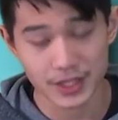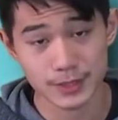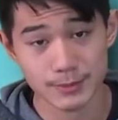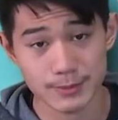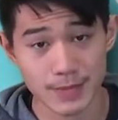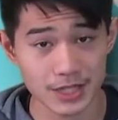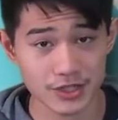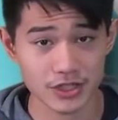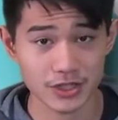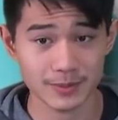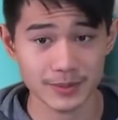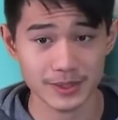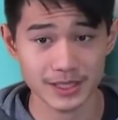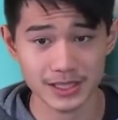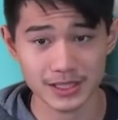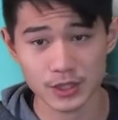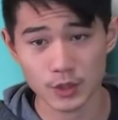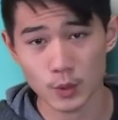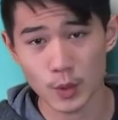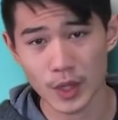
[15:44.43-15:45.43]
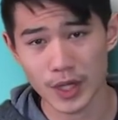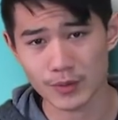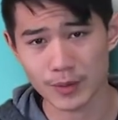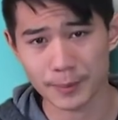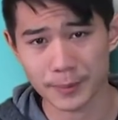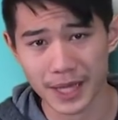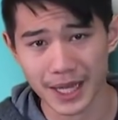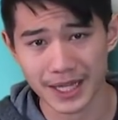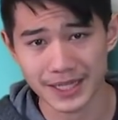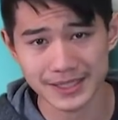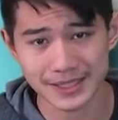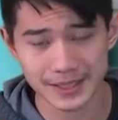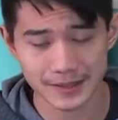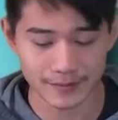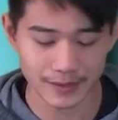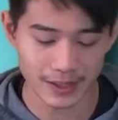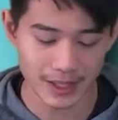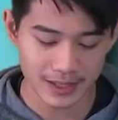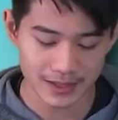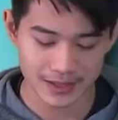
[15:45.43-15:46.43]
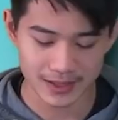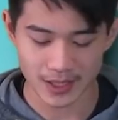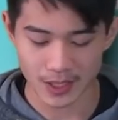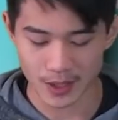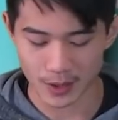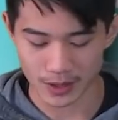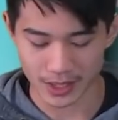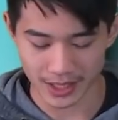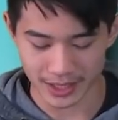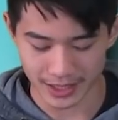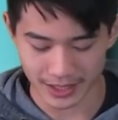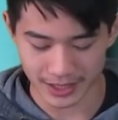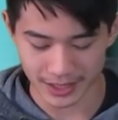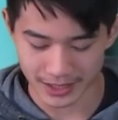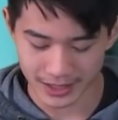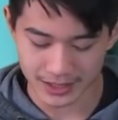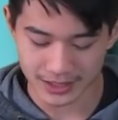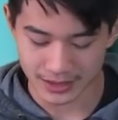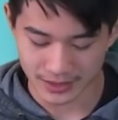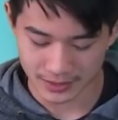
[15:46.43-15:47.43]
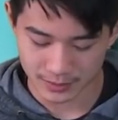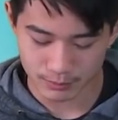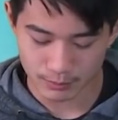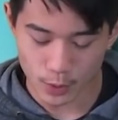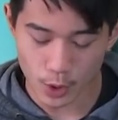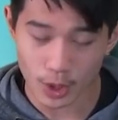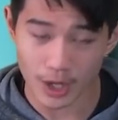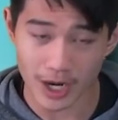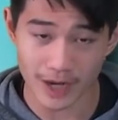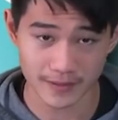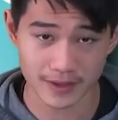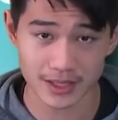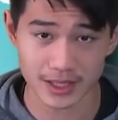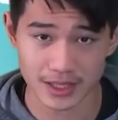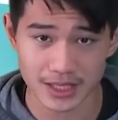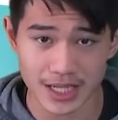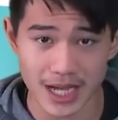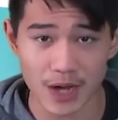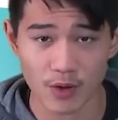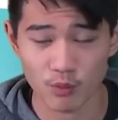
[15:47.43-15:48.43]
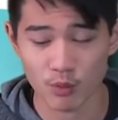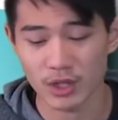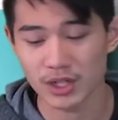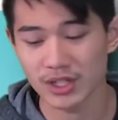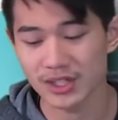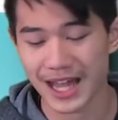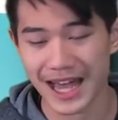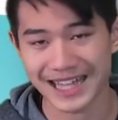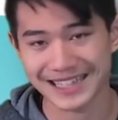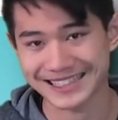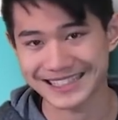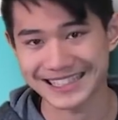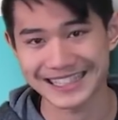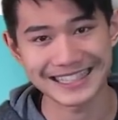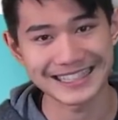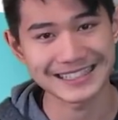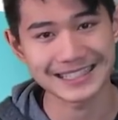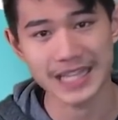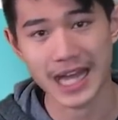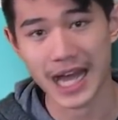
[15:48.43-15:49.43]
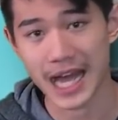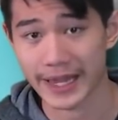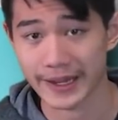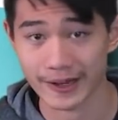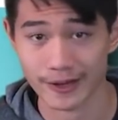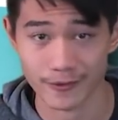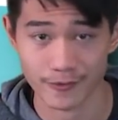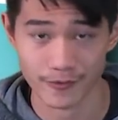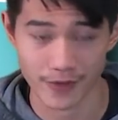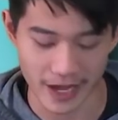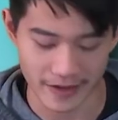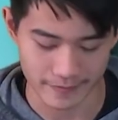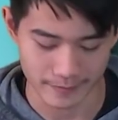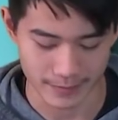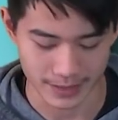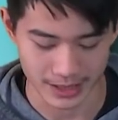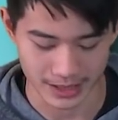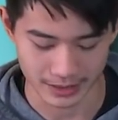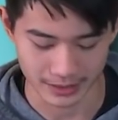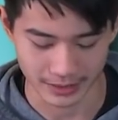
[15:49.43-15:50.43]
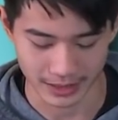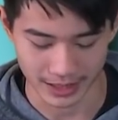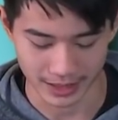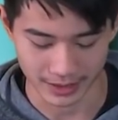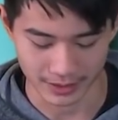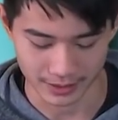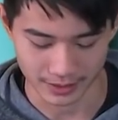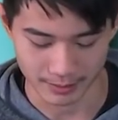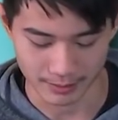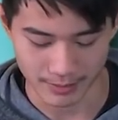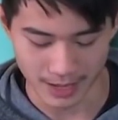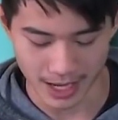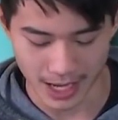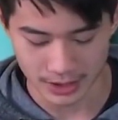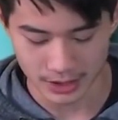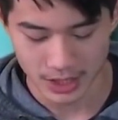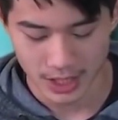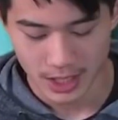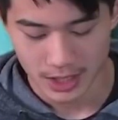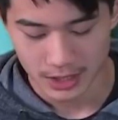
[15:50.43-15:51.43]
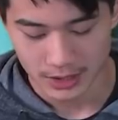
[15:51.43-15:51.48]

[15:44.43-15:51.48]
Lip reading: This matchup is quite repetitive, so and it more often than not will last the entire 5-minute length of the match.